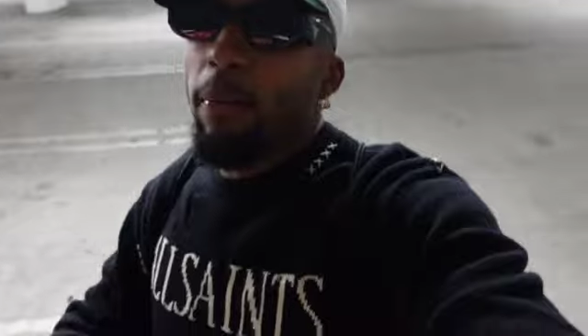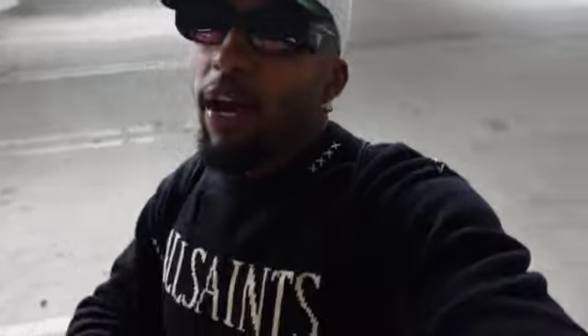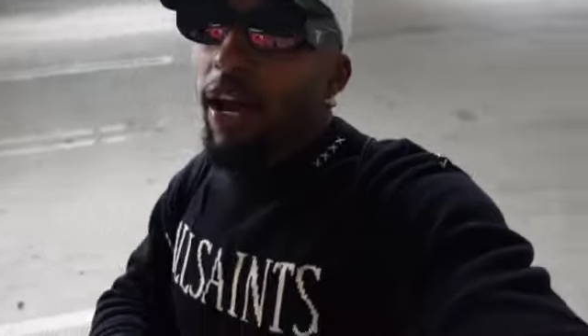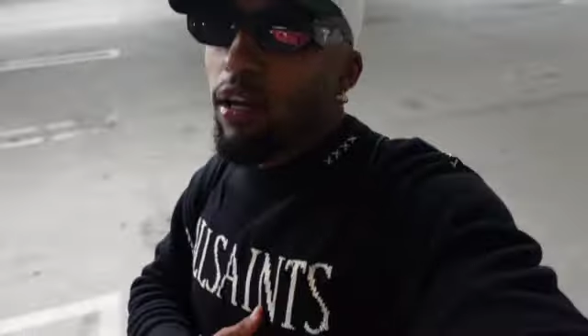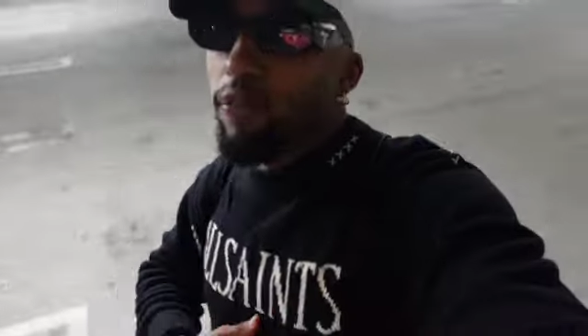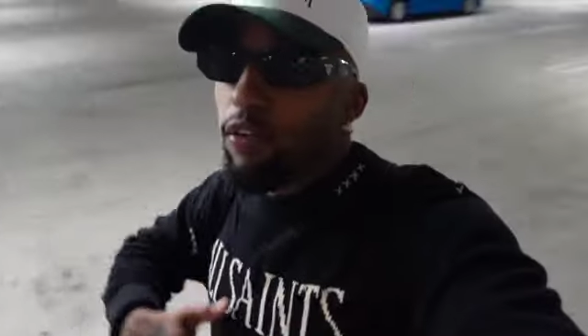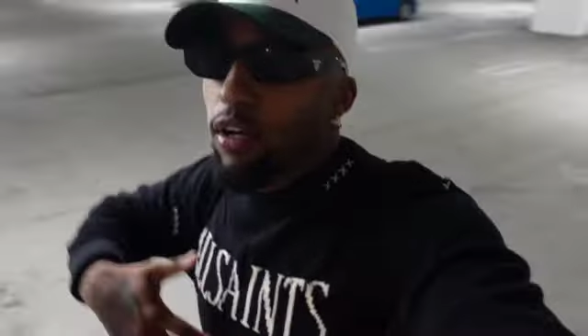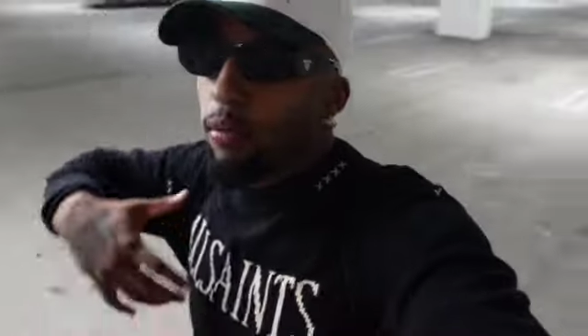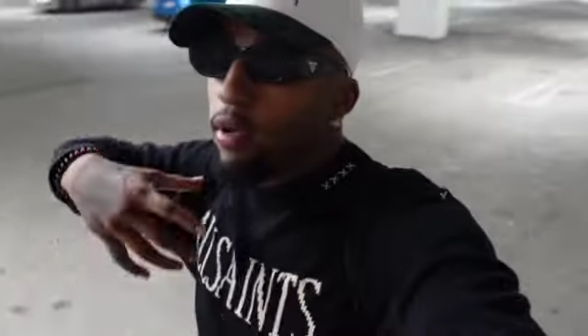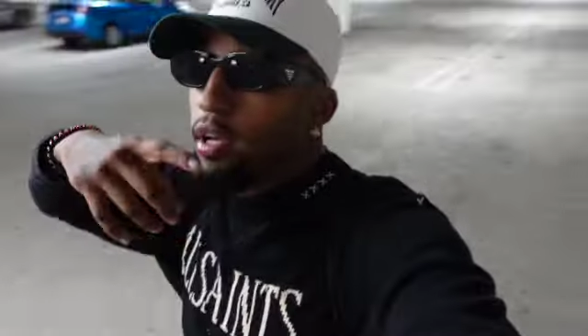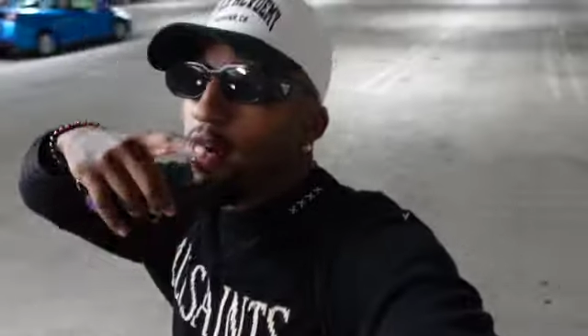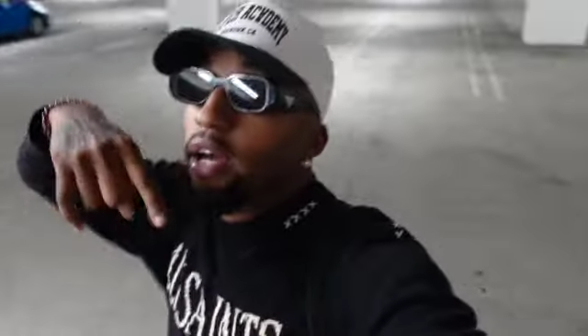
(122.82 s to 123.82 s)
bag, you feel
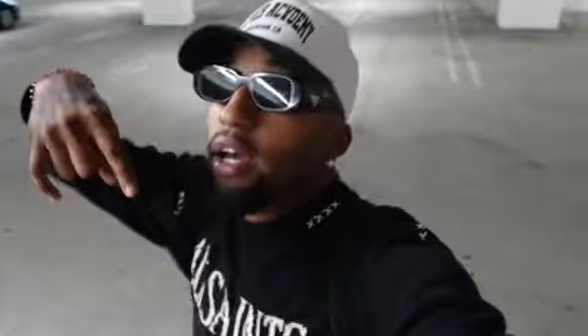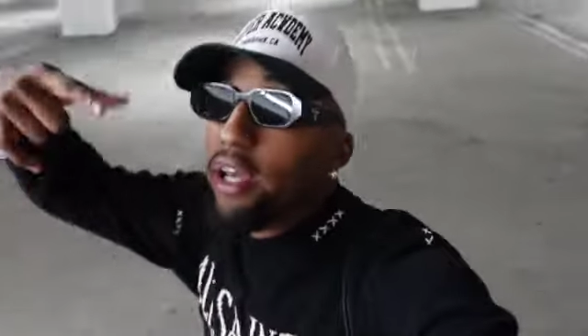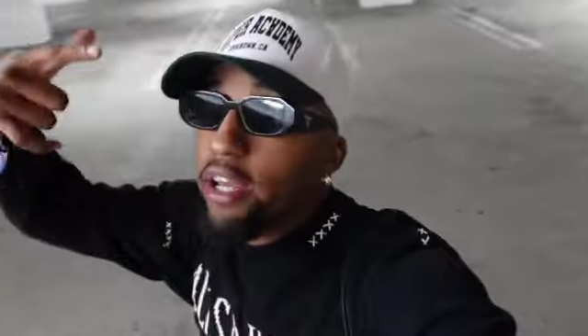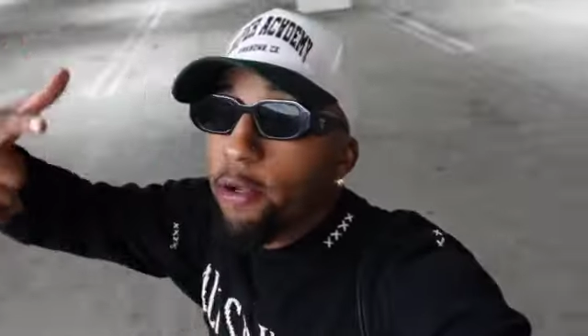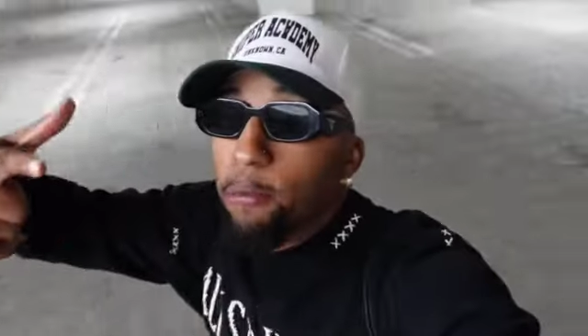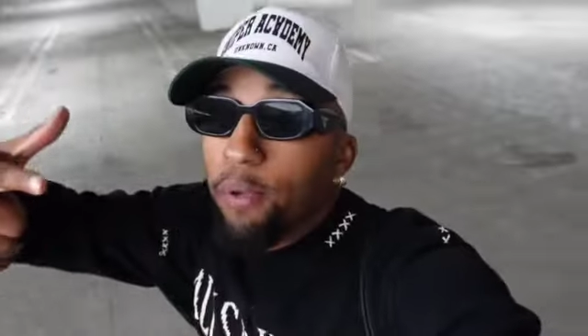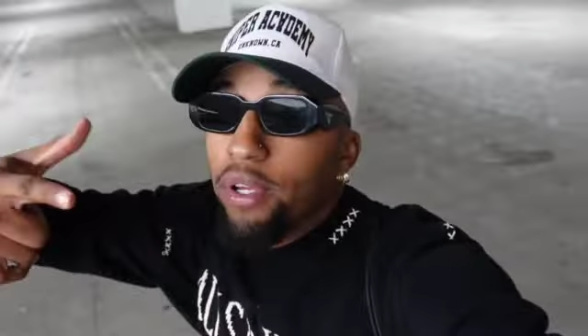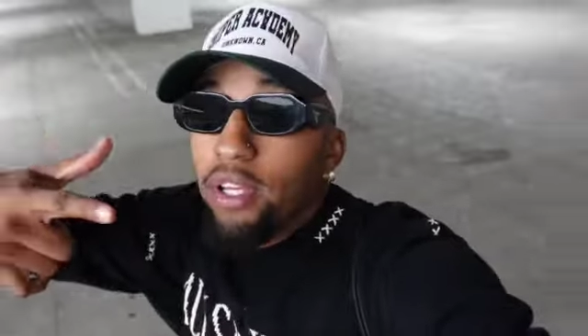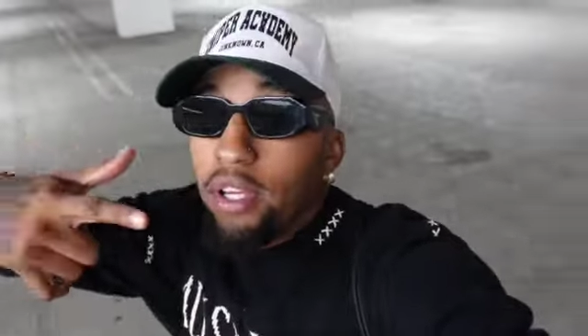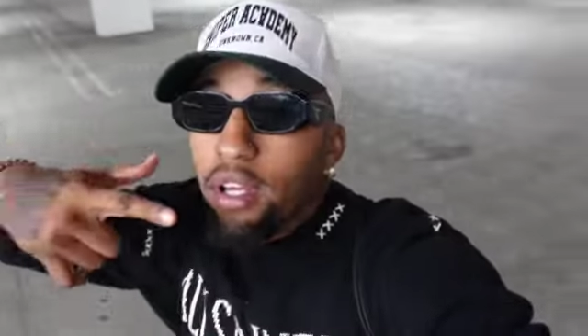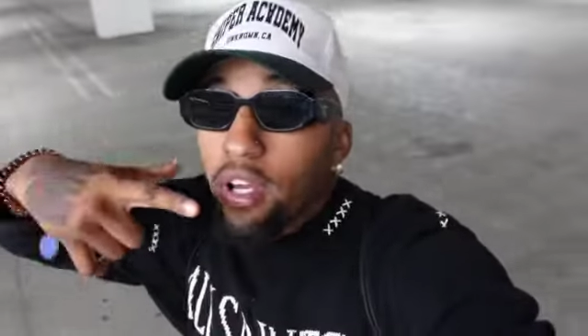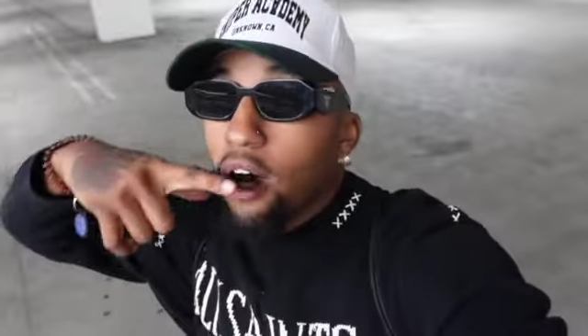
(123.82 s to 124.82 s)
me? EP,
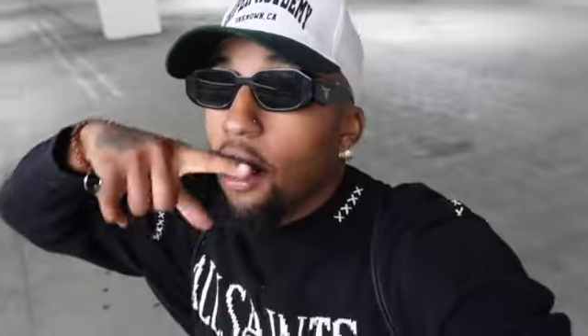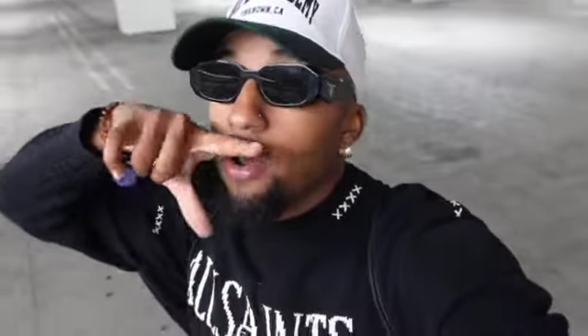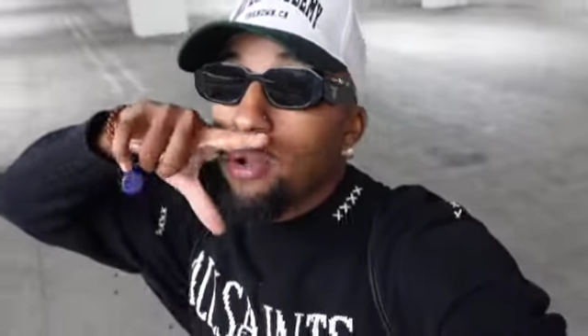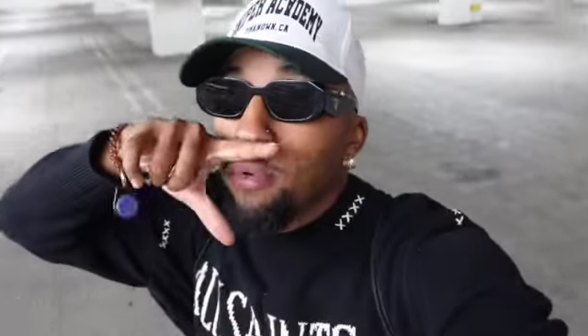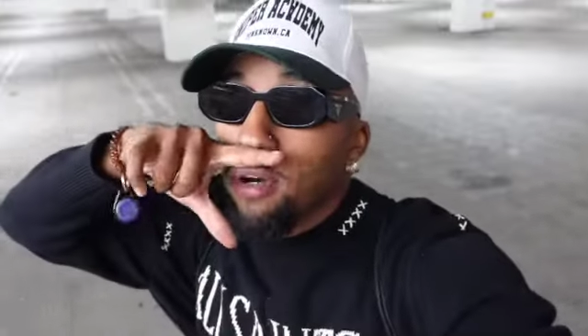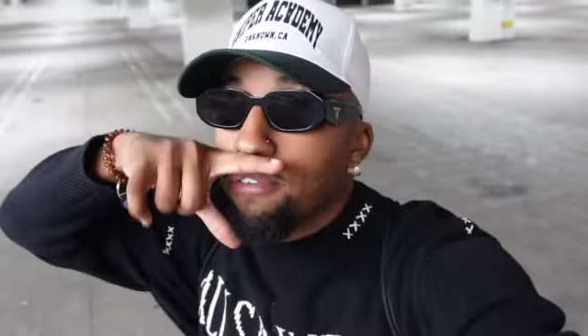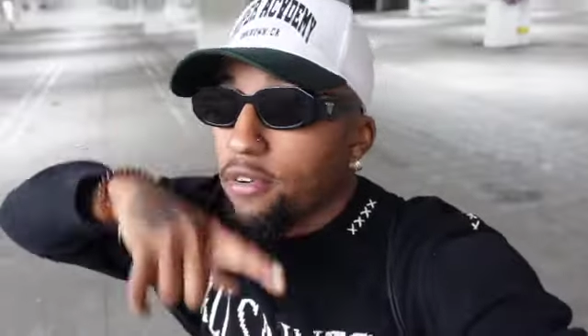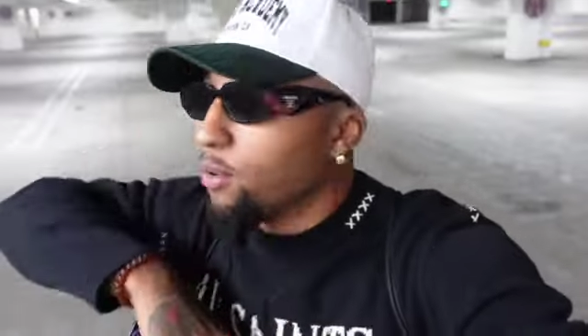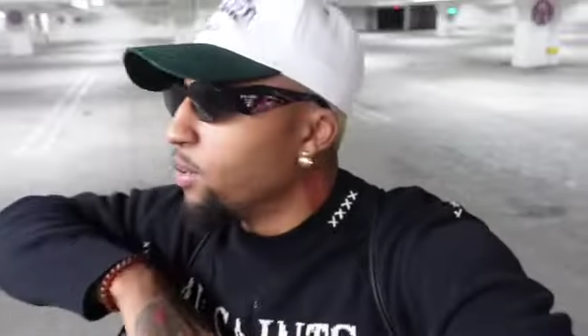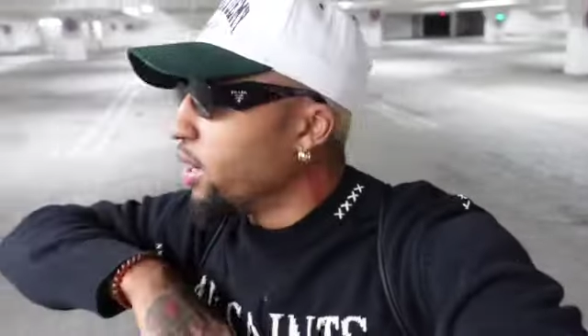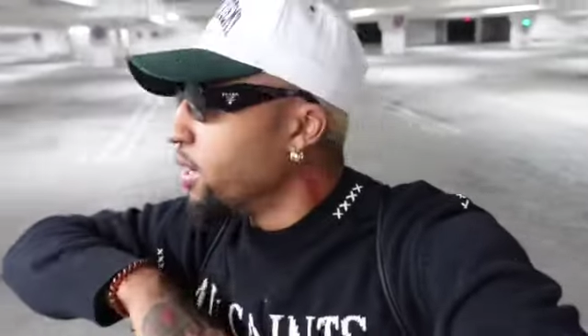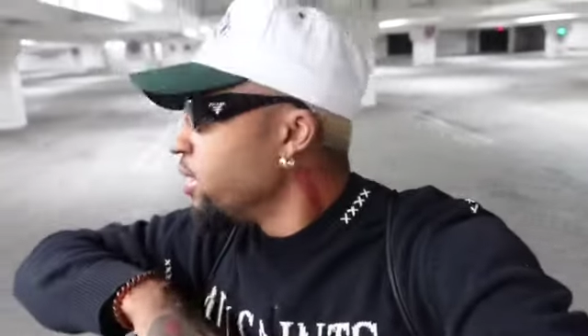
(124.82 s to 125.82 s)
on the motherfucking
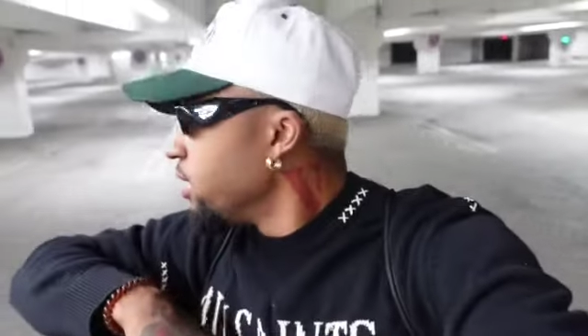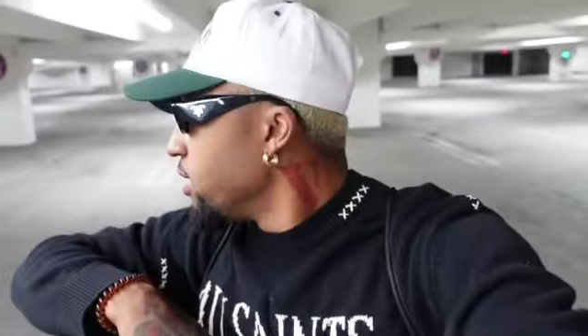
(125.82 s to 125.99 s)
way.